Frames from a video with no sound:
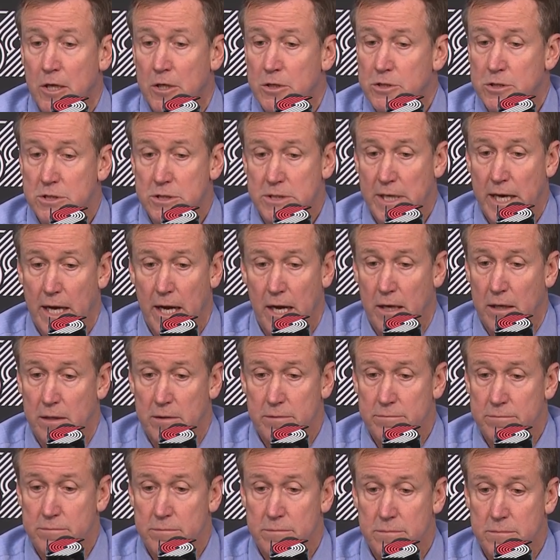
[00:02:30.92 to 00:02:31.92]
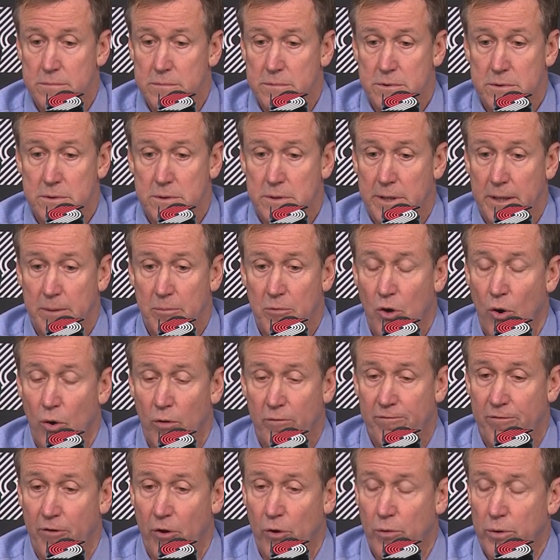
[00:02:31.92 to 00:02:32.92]
Just gotta keep going
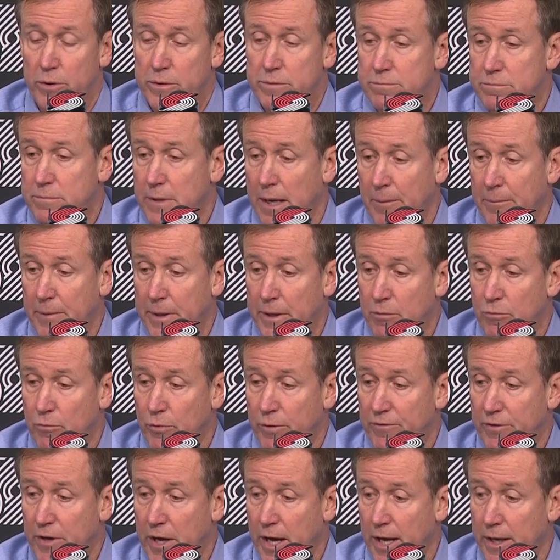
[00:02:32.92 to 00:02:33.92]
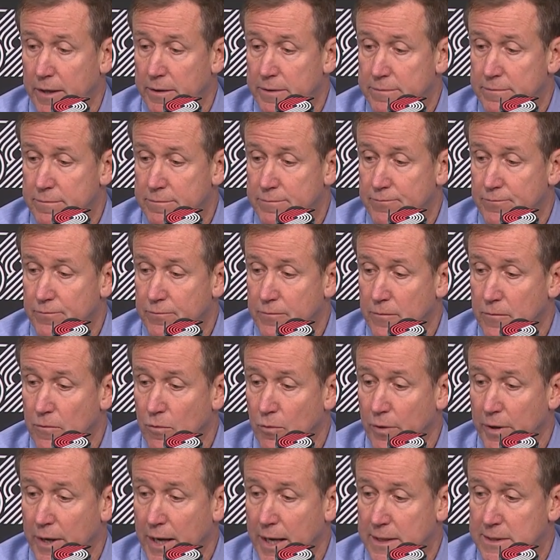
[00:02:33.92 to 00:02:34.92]
forward. I mean, we've got
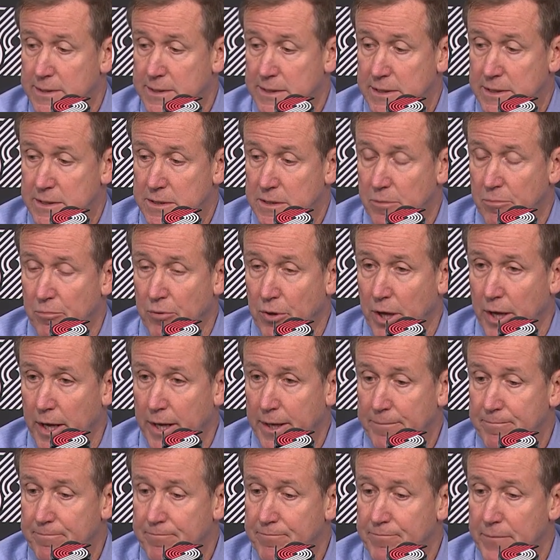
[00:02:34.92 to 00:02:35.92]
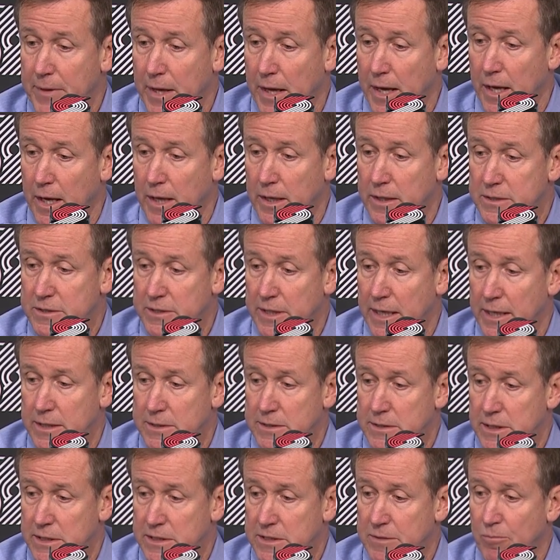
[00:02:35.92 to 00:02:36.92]
a season to play. As
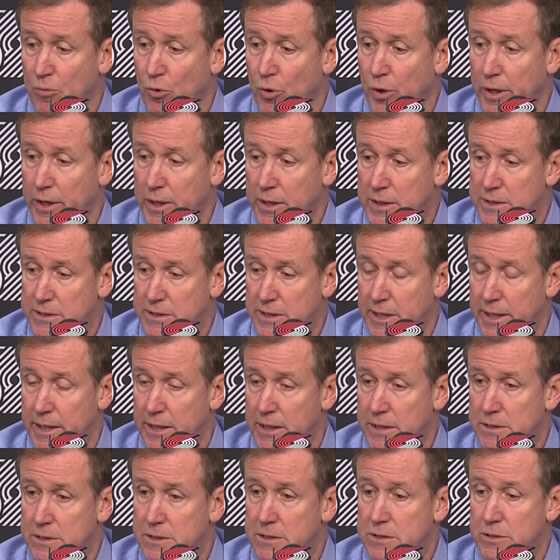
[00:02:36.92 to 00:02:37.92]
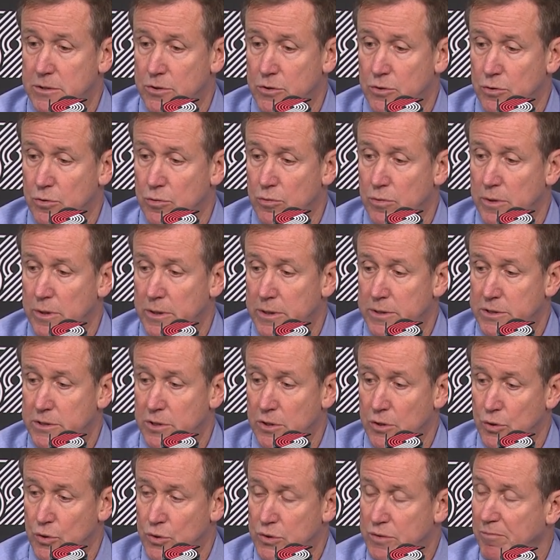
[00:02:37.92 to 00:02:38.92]
disappointing as it is to
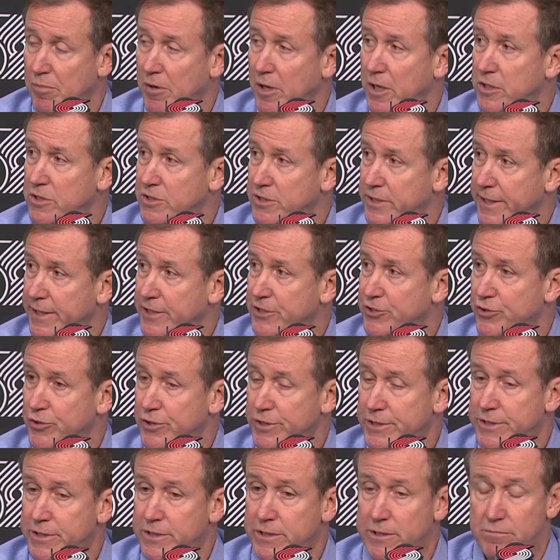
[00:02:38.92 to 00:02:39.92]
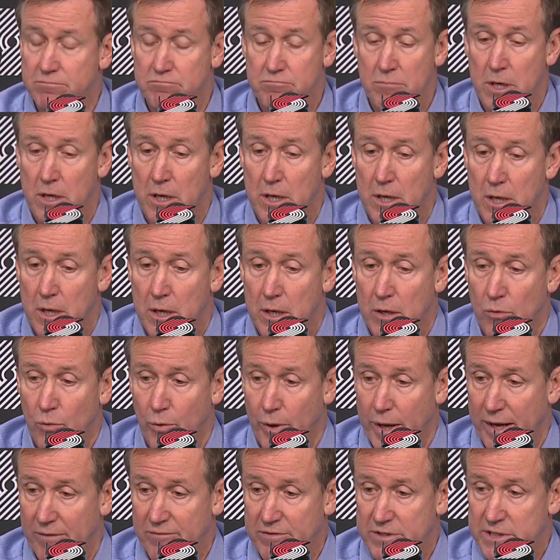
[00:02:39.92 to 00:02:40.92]
lose players to injuries,
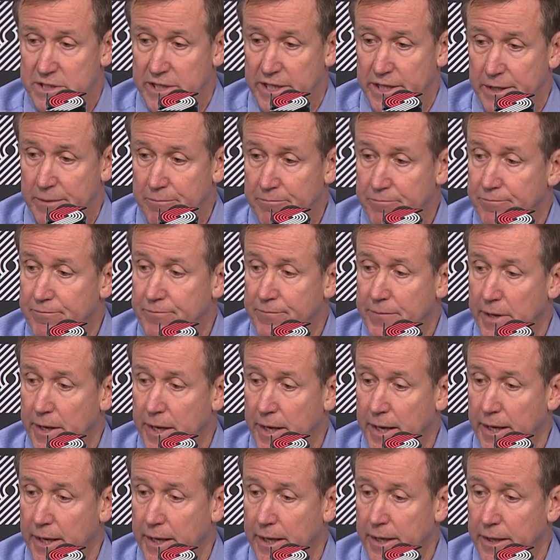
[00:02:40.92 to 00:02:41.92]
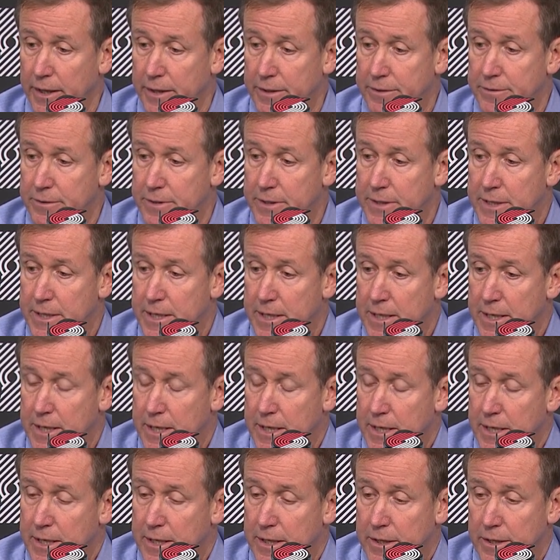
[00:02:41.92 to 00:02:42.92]
we have a team, and
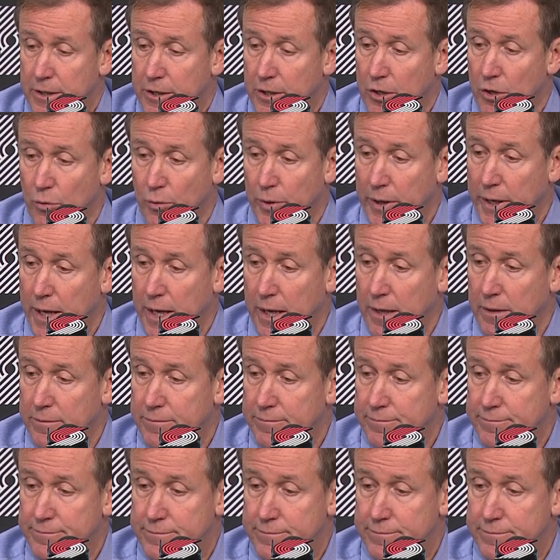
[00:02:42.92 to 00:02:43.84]
you know we gotta